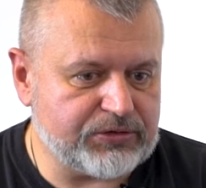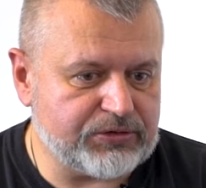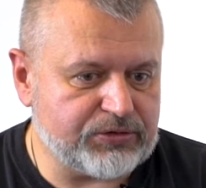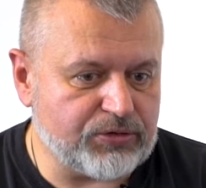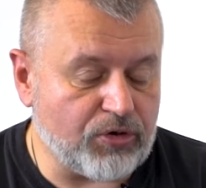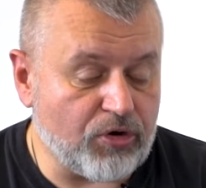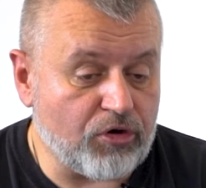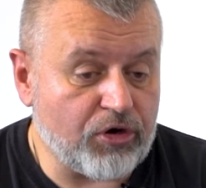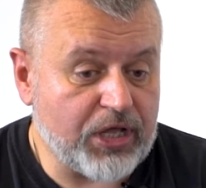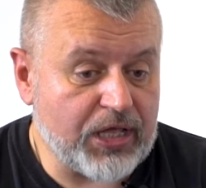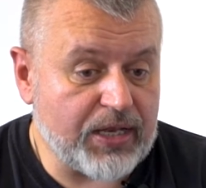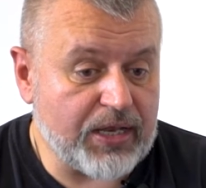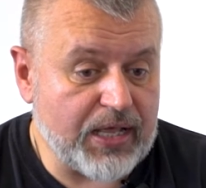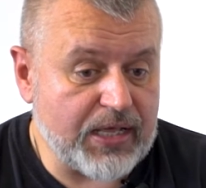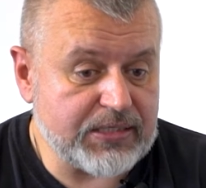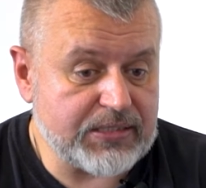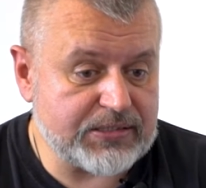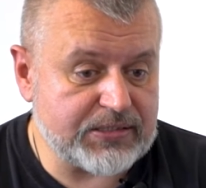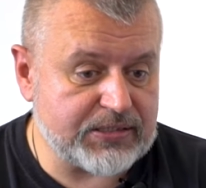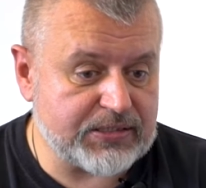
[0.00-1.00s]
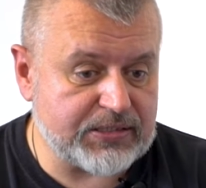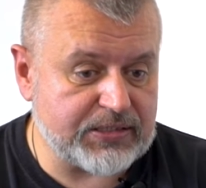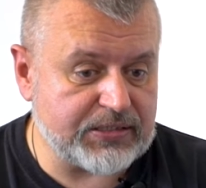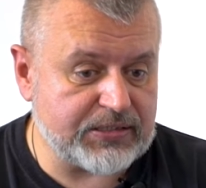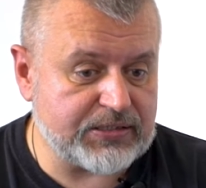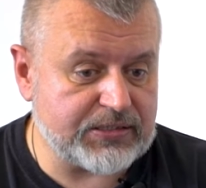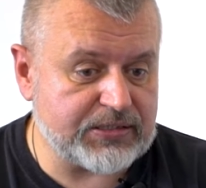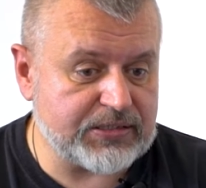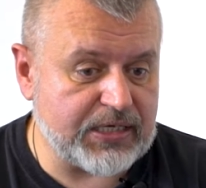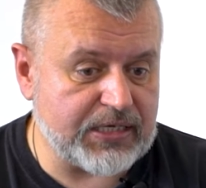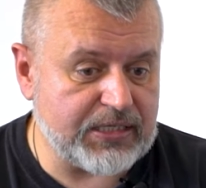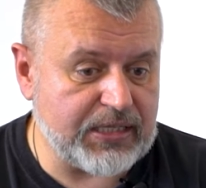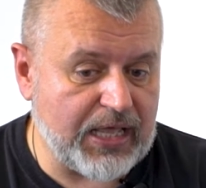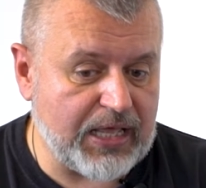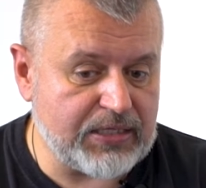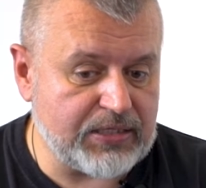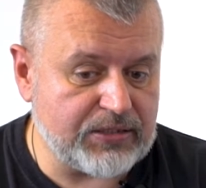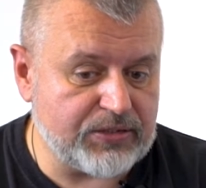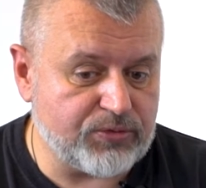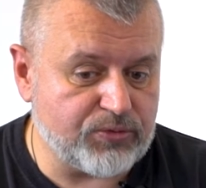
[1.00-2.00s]
to organize this
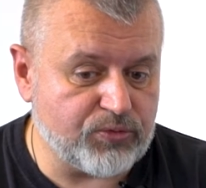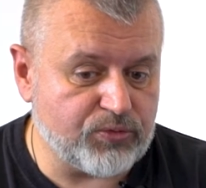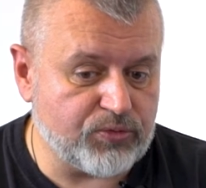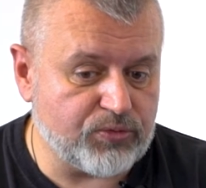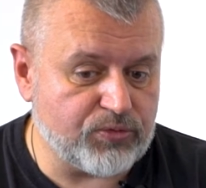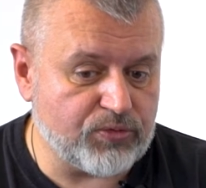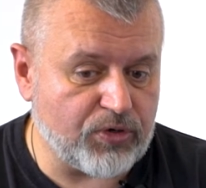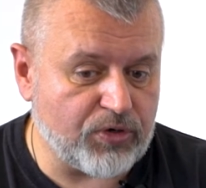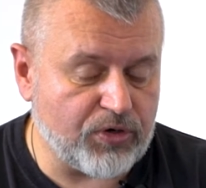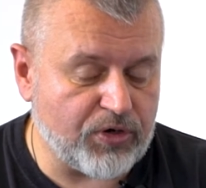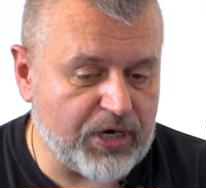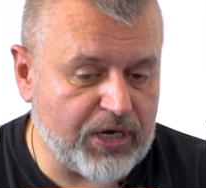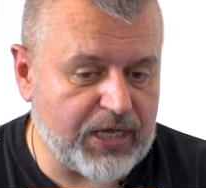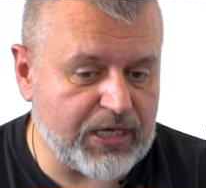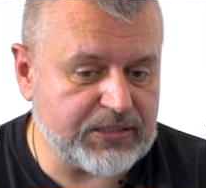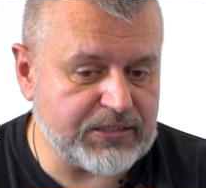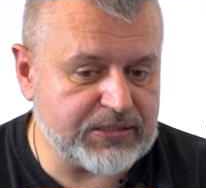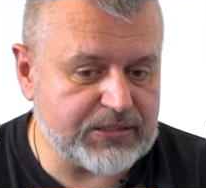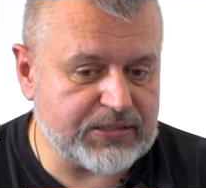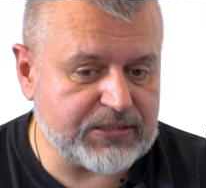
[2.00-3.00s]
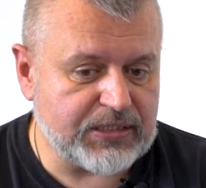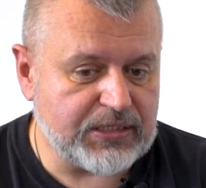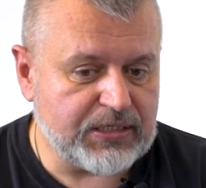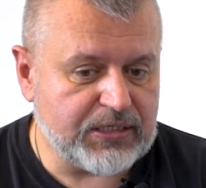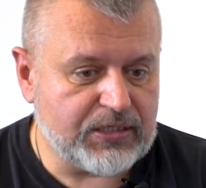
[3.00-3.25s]
and to organize